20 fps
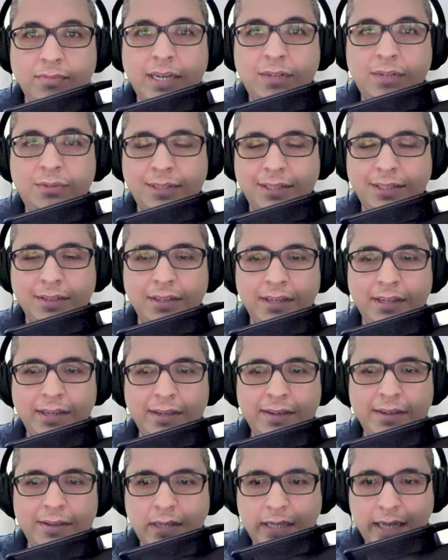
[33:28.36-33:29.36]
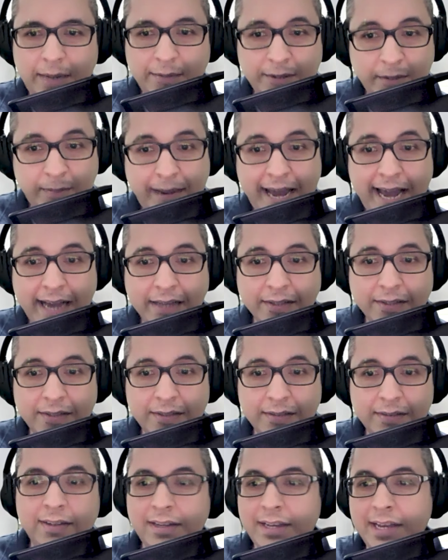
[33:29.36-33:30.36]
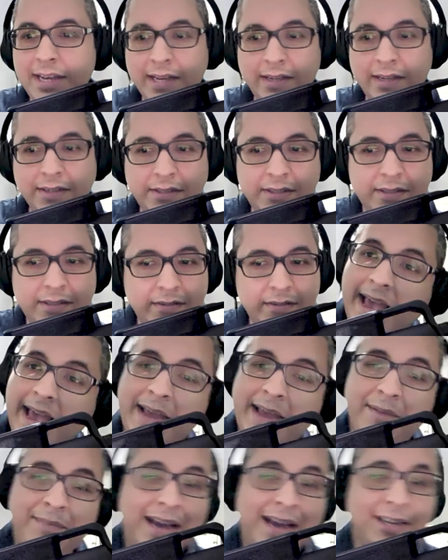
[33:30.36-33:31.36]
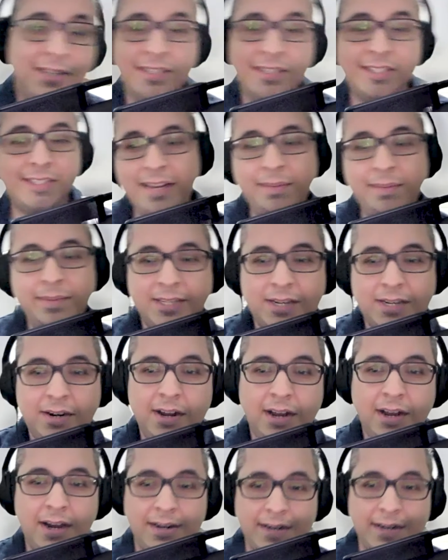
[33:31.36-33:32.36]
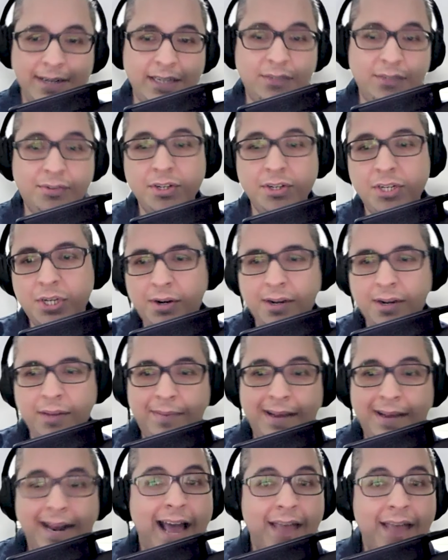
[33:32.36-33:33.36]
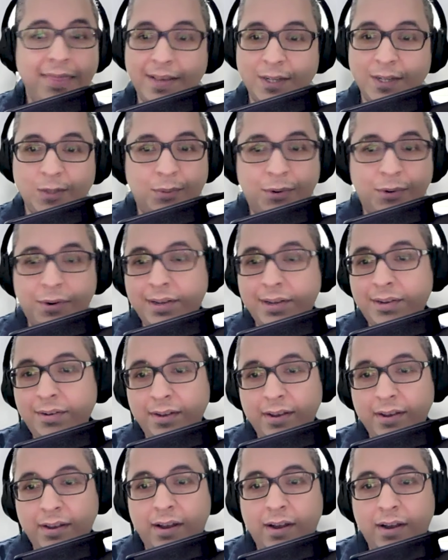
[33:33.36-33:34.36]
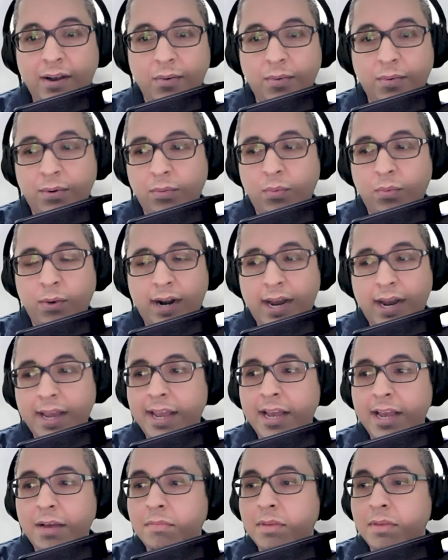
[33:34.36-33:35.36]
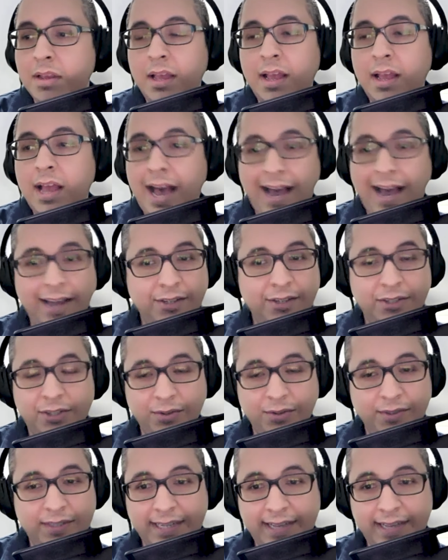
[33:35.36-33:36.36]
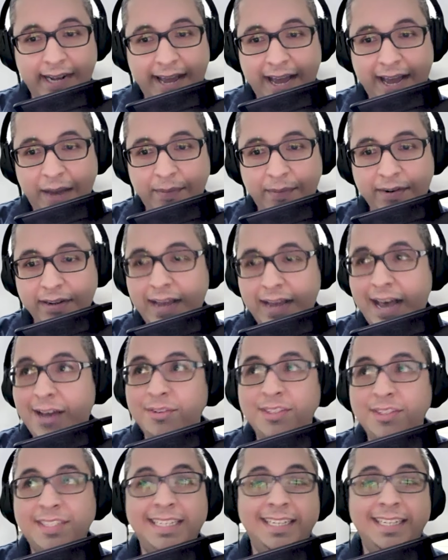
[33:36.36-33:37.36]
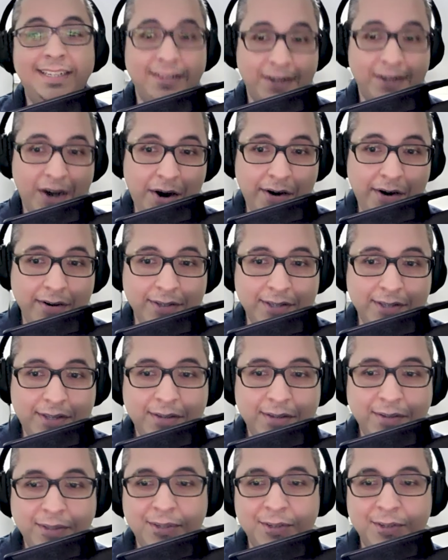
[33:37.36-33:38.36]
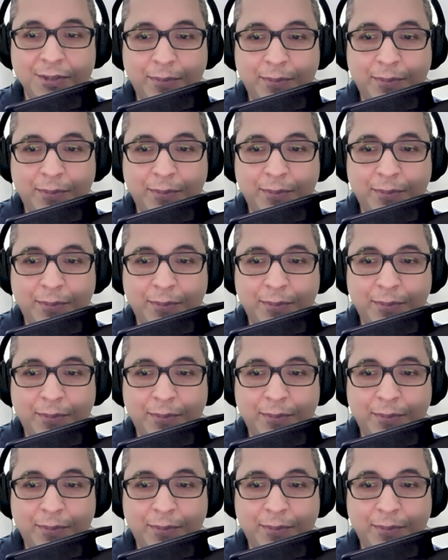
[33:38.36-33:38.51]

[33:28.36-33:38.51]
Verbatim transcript: definitely come to pass. Yeah. And it might just get me started on a different journey. But at this point, uh, where I am, I just don't see that happening. I don't see it in the cards, so to